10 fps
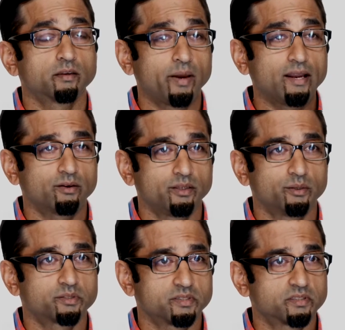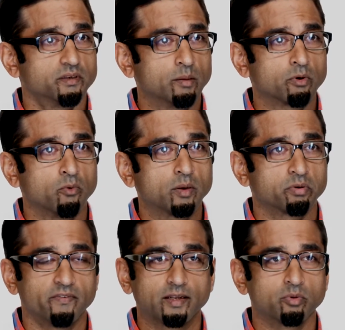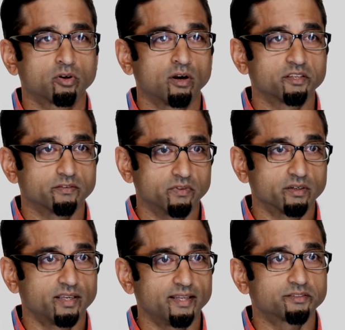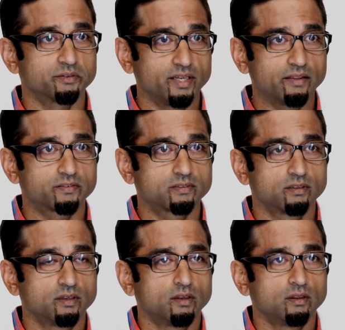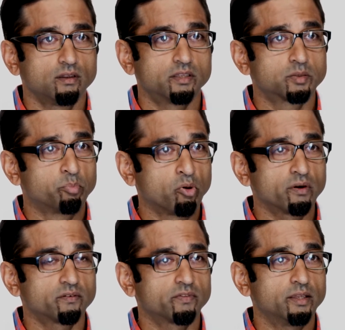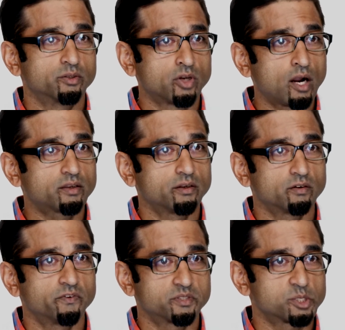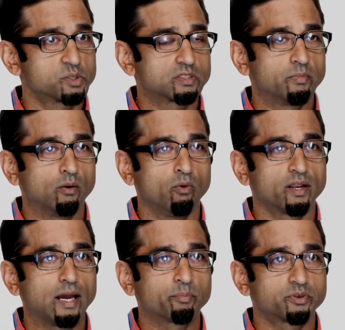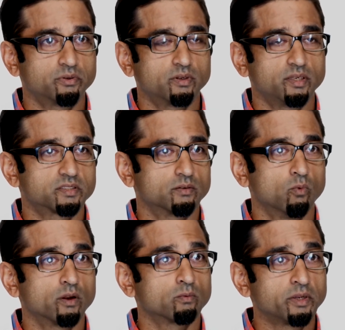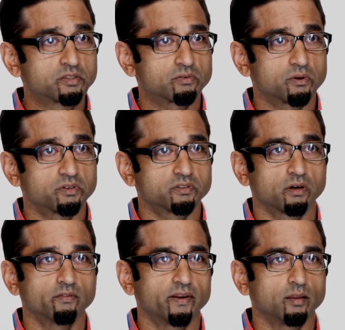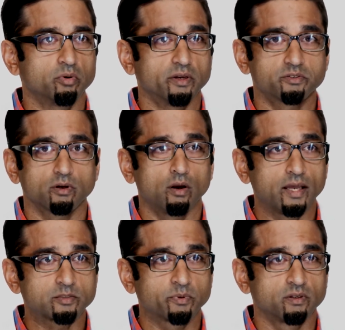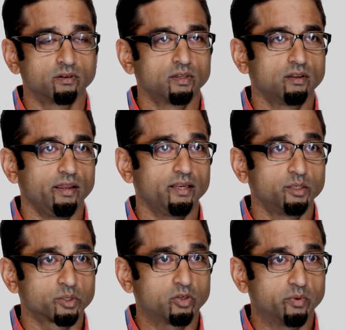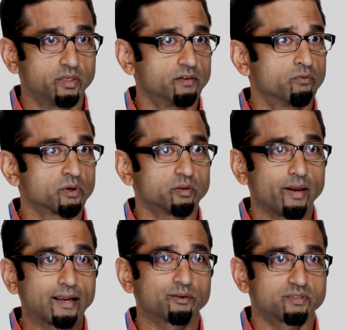Tobacco use is the number one preventable cause of lung cancer deaths. It's important that you talk to your physicians about what opportunities and what resources are available at your hospital and in your community for tobacco